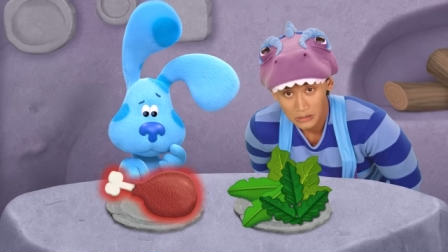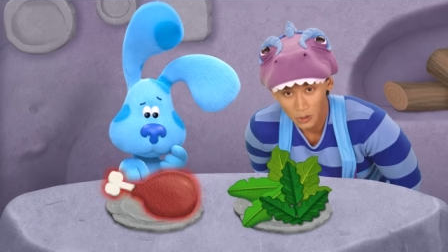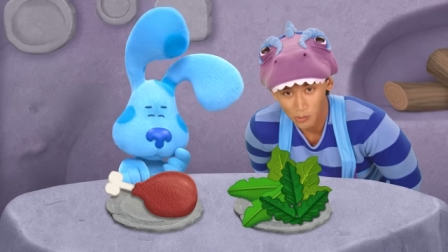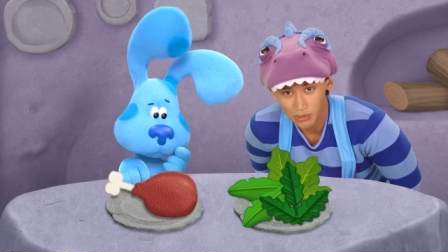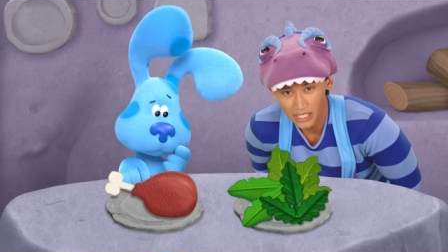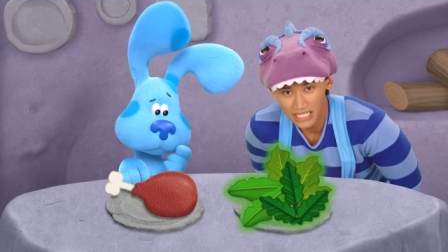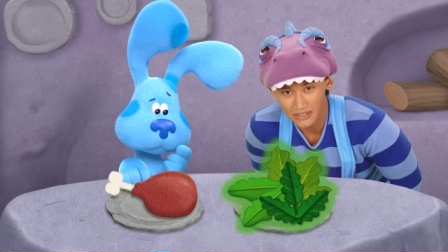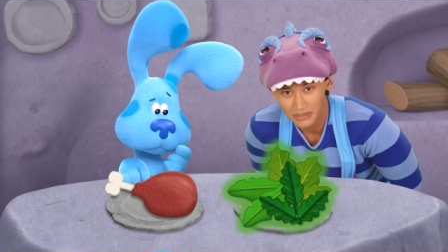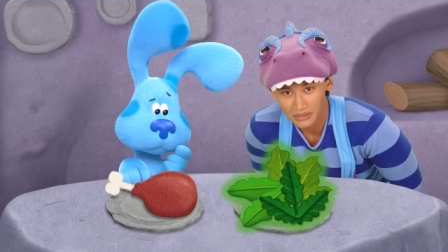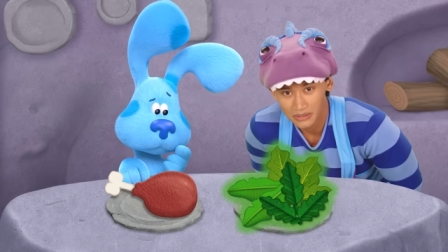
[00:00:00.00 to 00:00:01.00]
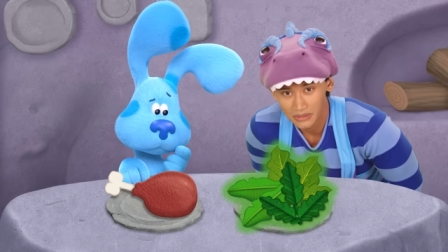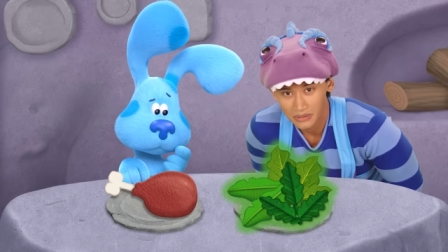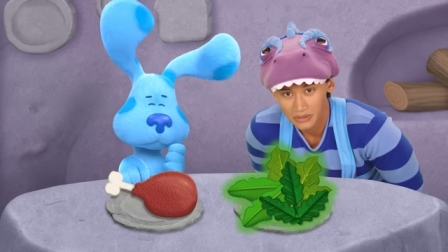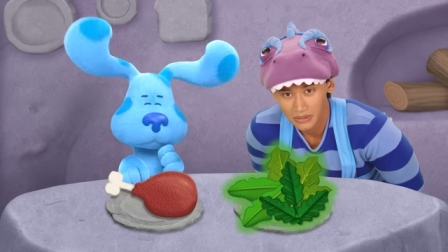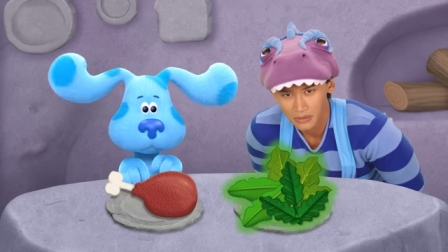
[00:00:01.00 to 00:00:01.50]
Or plants?
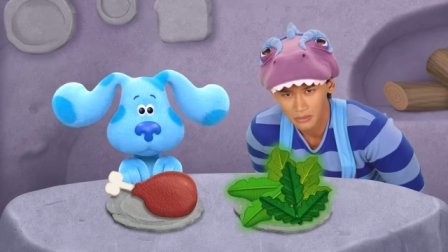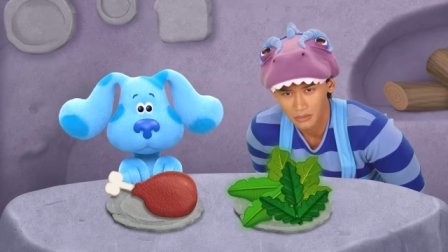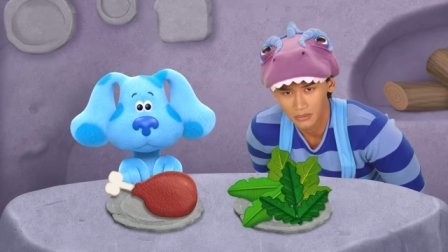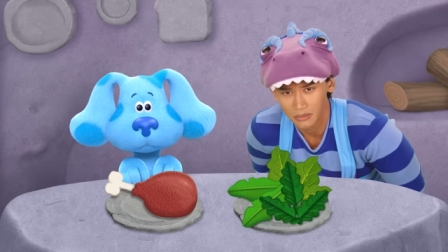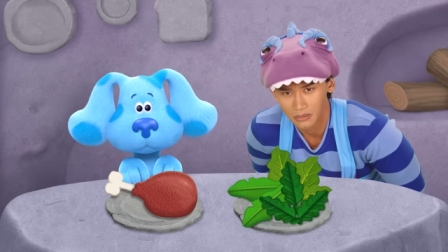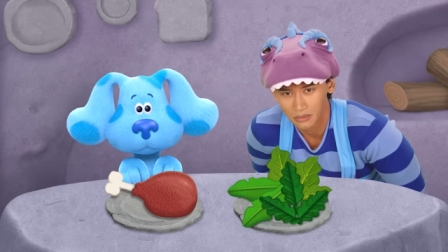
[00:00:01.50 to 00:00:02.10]
Ooh.